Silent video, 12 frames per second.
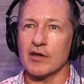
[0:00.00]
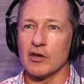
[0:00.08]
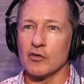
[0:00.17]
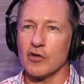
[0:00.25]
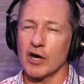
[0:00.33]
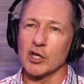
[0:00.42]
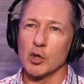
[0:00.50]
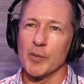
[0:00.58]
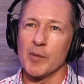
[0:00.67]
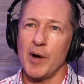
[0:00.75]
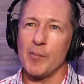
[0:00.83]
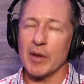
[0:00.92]
Can you talk a little
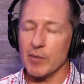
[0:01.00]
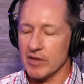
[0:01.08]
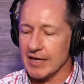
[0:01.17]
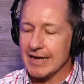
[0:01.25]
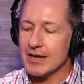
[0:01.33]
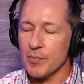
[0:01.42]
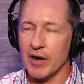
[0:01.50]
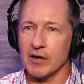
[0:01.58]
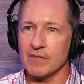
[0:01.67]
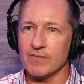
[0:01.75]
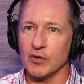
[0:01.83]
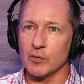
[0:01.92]
bit about maybe the
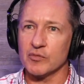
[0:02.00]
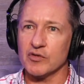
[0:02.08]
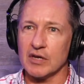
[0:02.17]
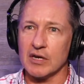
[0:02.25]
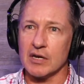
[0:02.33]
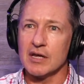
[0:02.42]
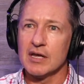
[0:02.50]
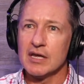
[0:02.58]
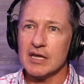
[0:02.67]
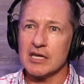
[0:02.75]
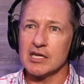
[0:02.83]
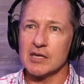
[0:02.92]
independent film scene
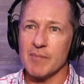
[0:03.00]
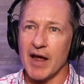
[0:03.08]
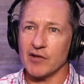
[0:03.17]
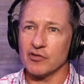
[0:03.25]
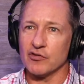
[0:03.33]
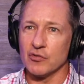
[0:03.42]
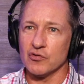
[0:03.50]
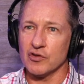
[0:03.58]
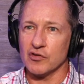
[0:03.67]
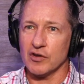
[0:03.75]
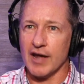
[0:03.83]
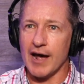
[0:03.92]
in
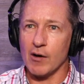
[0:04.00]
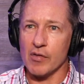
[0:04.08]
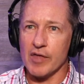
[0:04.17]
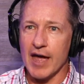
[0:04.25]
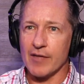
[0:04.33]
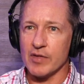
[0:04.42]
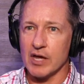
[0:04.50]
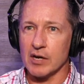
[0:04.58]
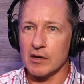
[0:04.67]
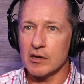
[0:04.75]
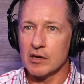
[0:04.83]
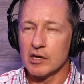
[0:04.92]
Massachusetts and how that
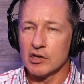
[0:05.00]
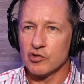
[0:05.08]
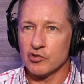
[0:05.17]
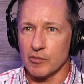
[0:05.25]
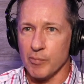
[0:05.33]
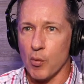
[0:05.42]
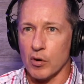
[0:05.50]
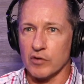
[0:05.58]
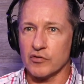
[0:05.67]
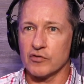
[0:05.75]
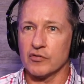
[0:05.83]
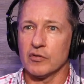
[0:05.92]
then
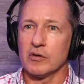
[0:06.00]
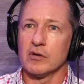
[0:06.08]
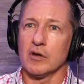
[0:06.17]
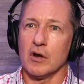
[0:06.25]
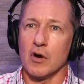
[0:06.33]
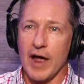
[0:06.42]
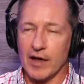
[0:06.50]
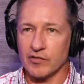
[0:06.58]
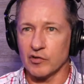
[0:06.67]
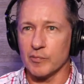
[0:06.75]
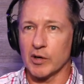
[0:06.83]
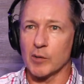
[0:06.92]
supports, as
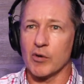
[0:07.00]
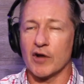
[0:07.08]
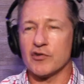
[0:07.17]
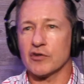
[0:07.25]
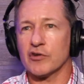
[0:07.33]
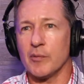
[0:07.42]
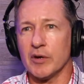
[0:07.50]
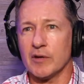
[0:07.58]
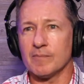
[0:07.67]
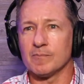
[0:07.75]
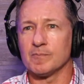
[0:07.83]
these bigger projects are coming in?